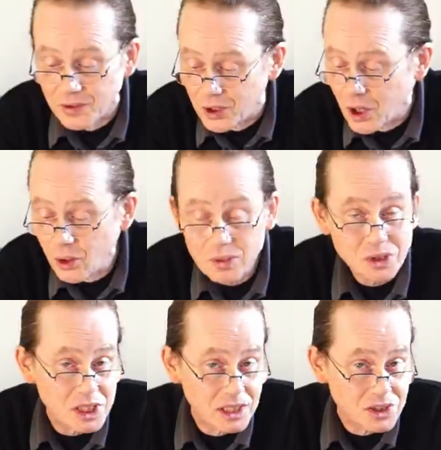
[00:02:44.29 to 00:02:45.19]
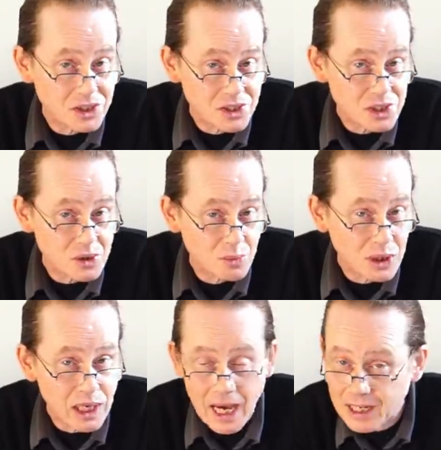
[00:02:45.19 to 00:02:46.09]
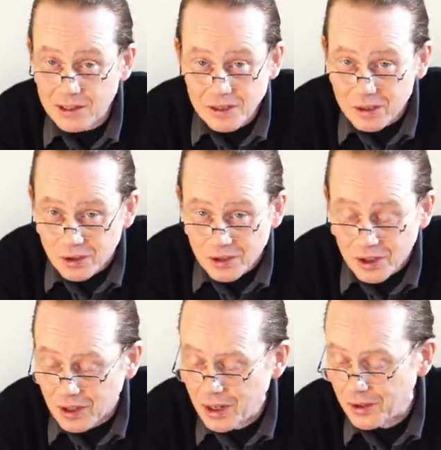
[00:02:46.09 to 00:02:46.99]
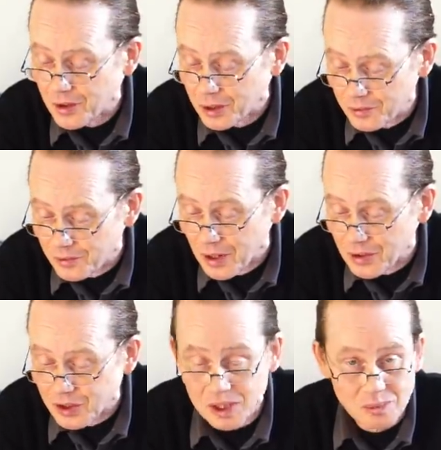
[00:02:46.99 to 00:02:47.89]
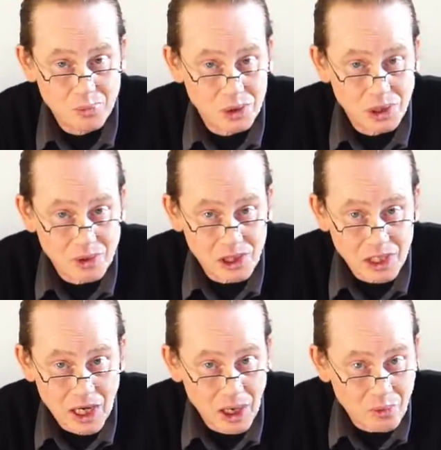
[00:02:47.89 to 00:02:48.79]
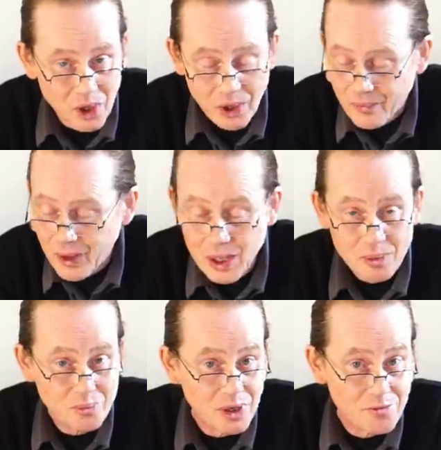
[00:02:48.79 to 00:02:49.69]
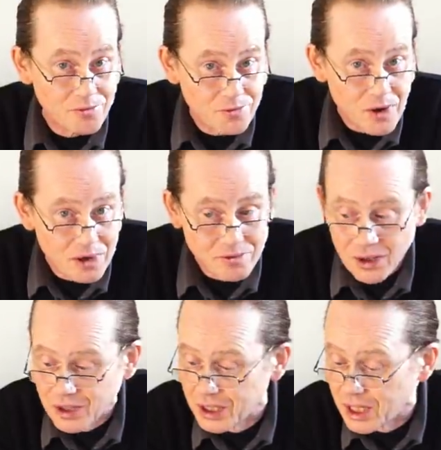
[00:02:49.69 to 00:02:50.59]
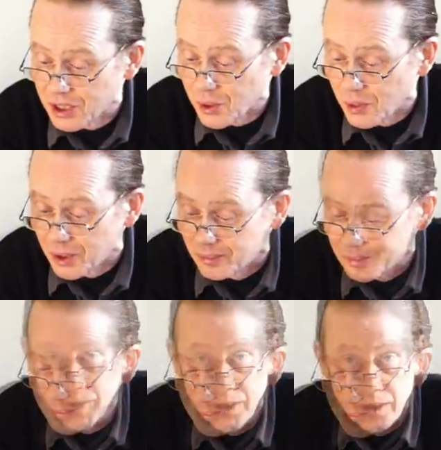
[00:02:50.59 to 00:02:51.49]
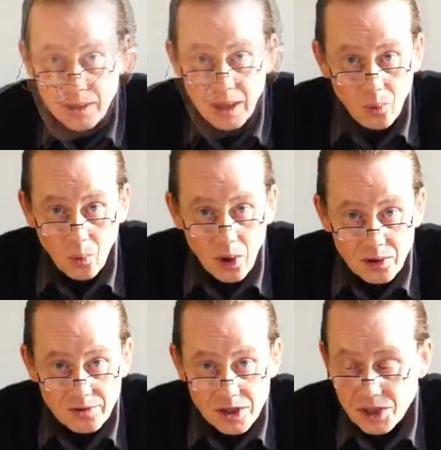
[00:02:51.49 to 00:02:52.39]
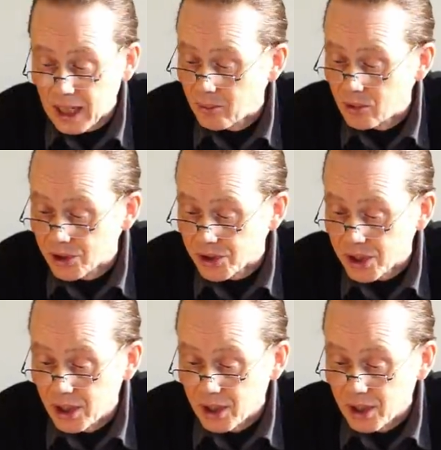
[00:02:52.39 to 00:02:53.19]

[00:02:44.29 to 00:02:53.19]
no pretensions to be anything other than a very simple little camera, but a very, very nice one. Now, one of this camera's